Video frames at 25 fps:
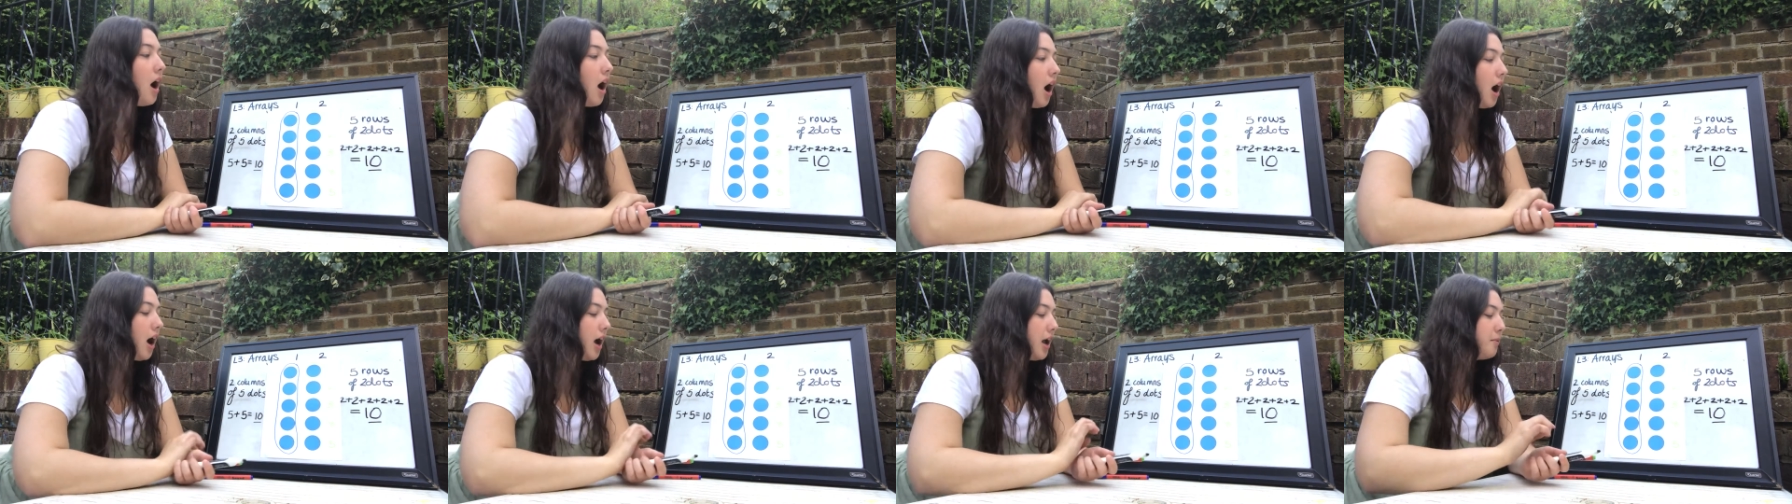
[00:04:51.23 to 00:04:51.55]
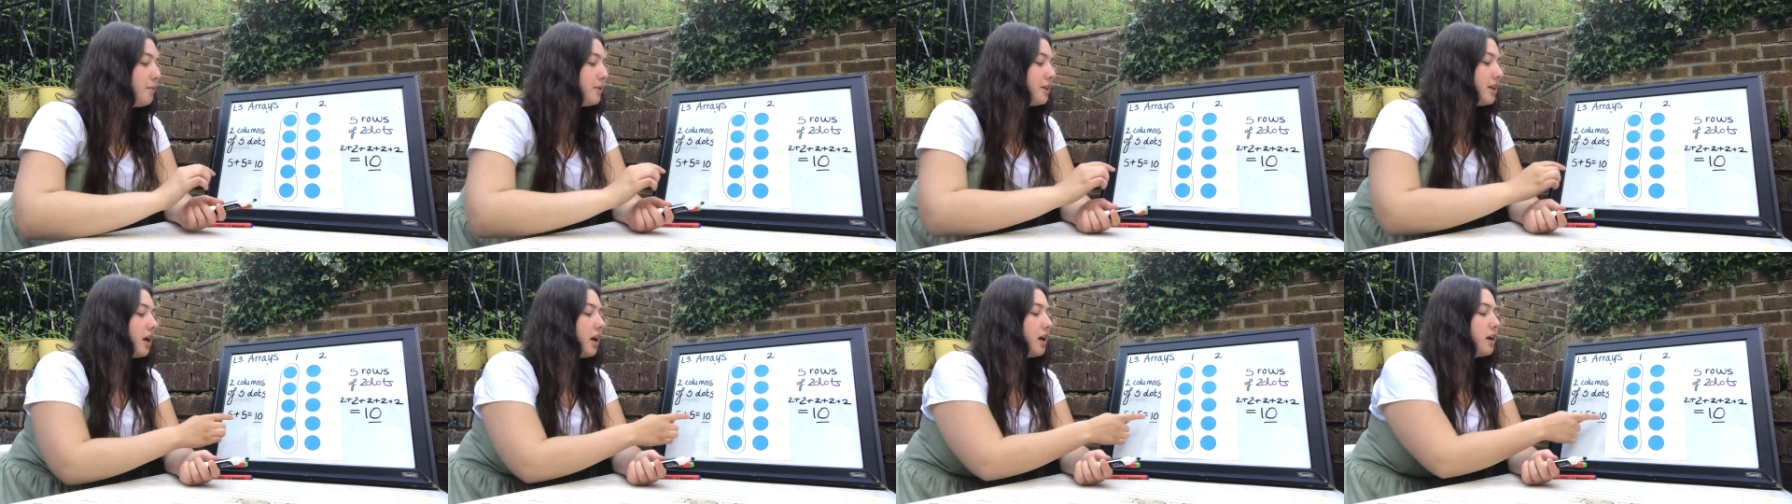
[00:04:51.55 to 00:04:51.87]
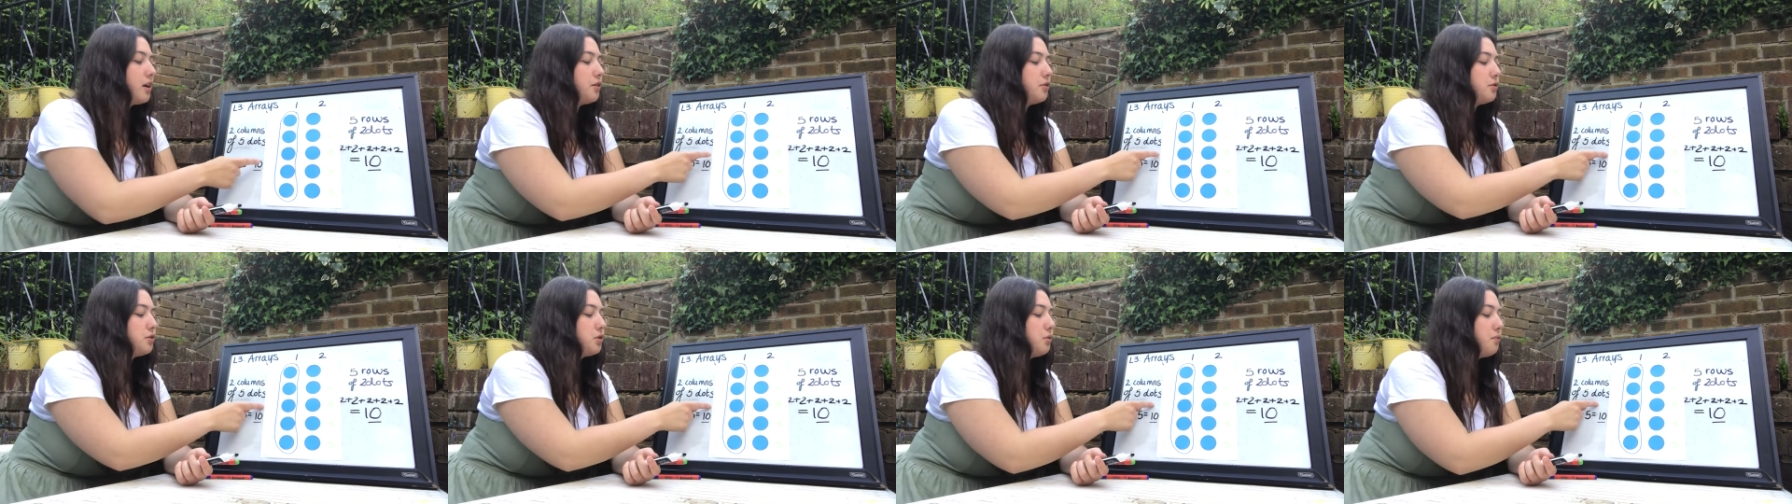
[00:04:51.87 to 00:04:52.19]
I would like
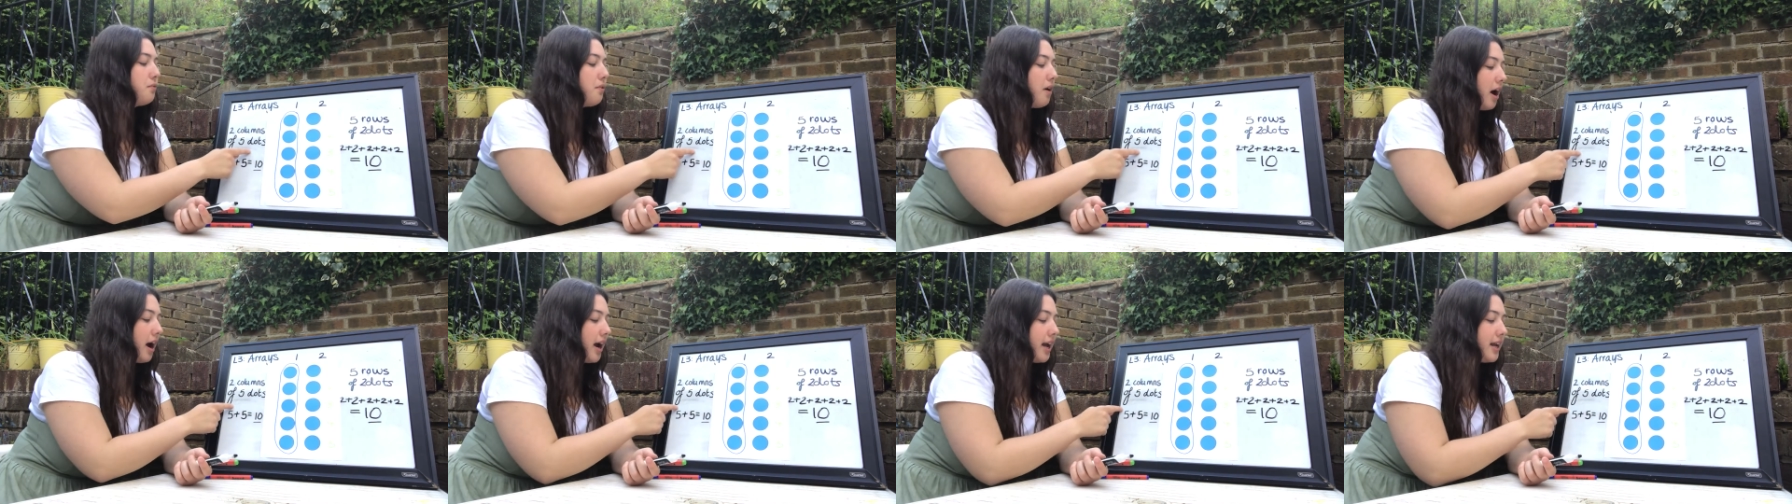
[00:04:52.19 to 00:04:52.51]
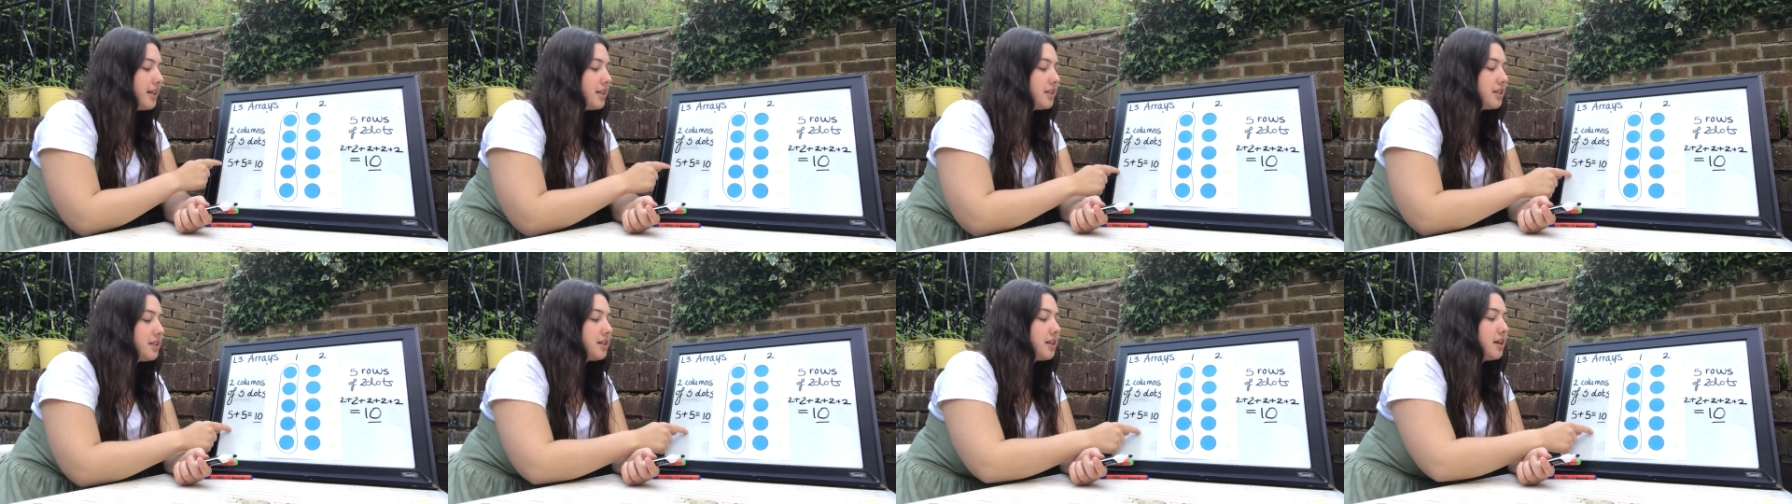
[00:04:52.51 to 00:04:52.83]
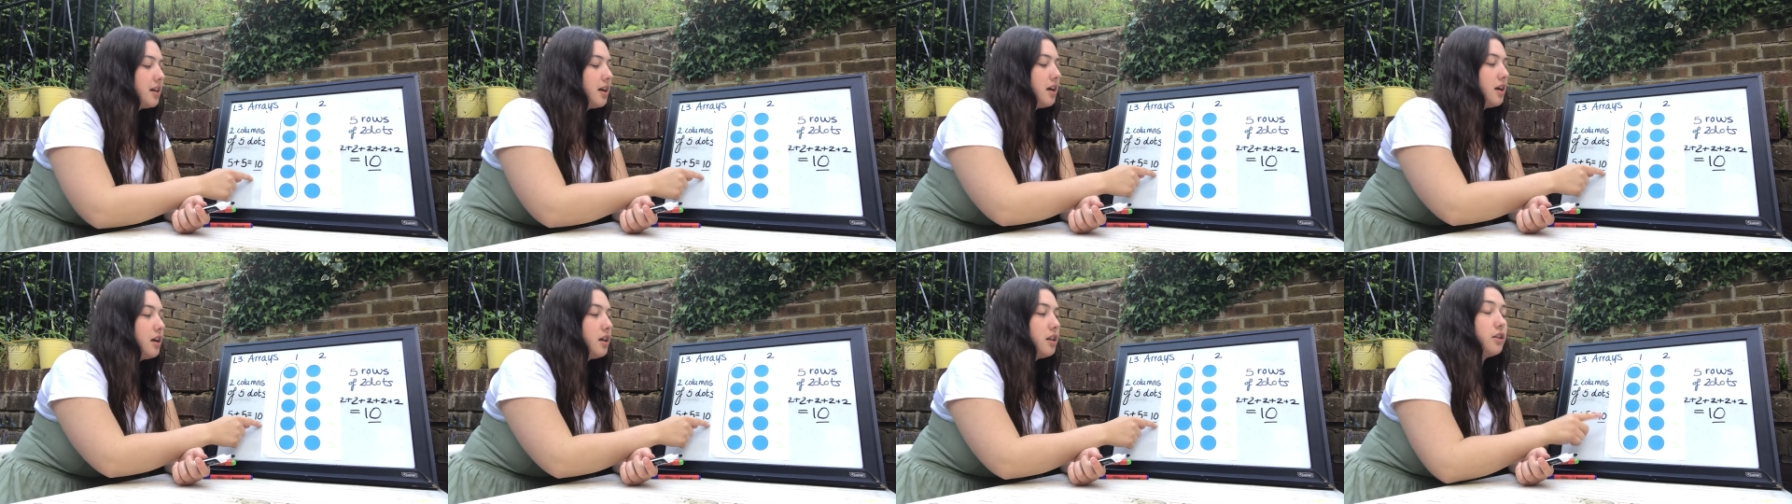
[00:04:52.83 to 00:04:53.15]
you to write
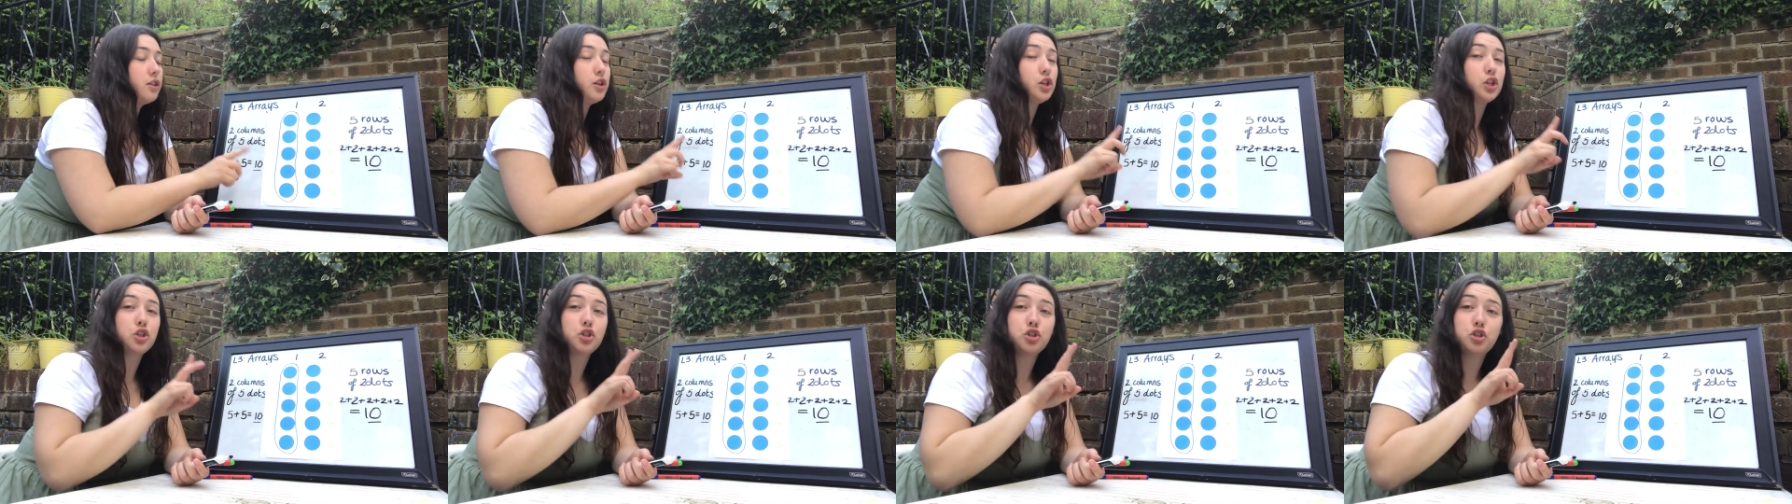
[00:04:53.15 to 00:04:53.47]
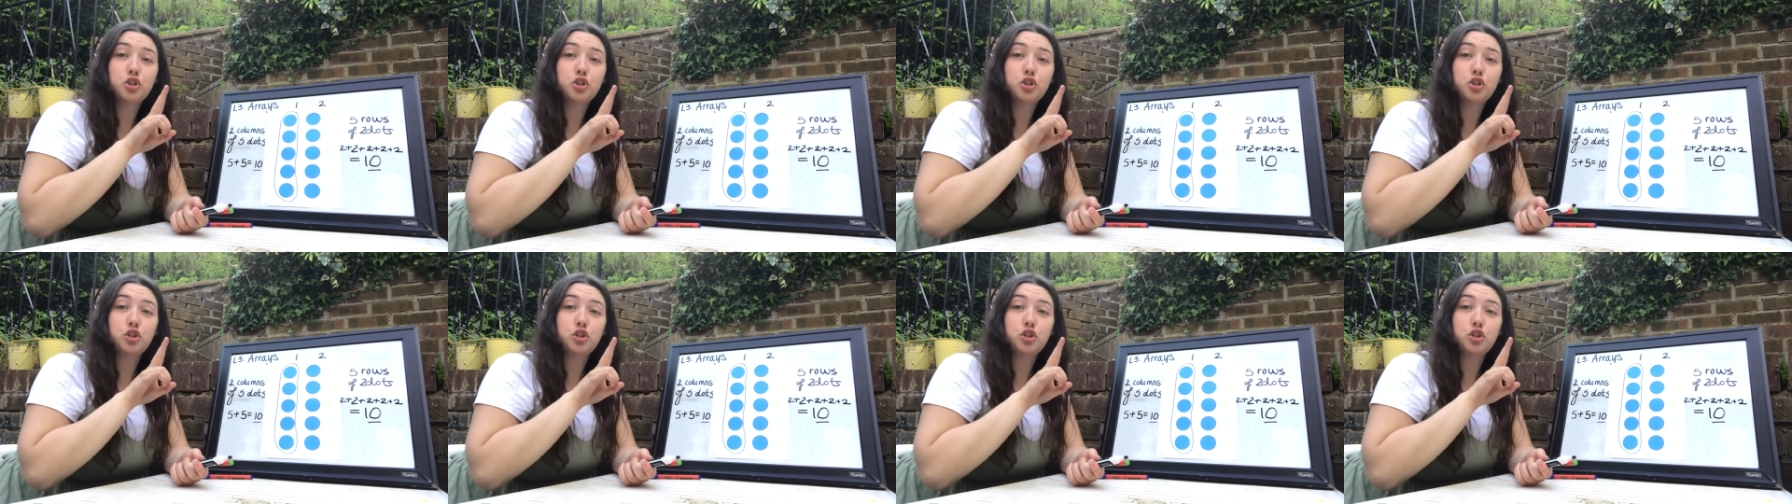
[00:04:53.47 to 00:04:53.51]
the